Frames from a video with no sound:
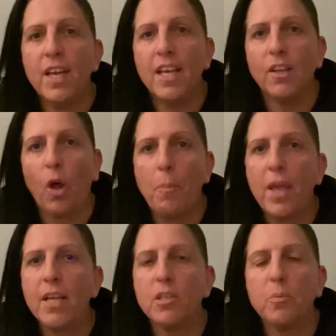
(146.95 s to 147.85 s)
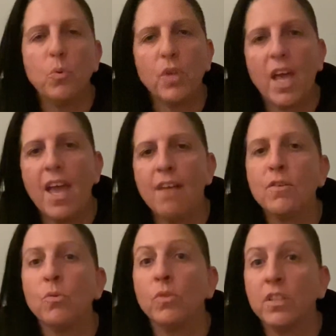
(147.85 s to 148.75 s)
It like picks up all the hair
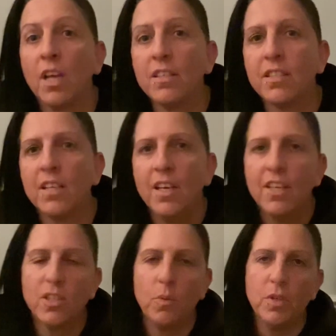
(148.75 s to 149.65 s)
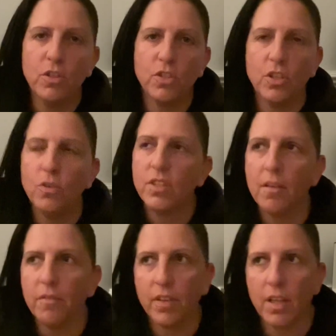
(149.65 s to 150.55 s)
and all the dust, so we used to use
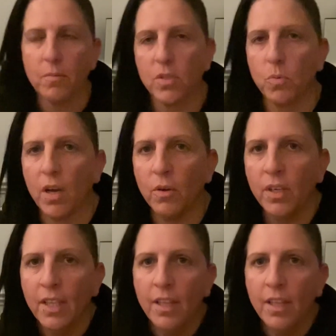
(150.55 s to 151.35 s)
them for them as well.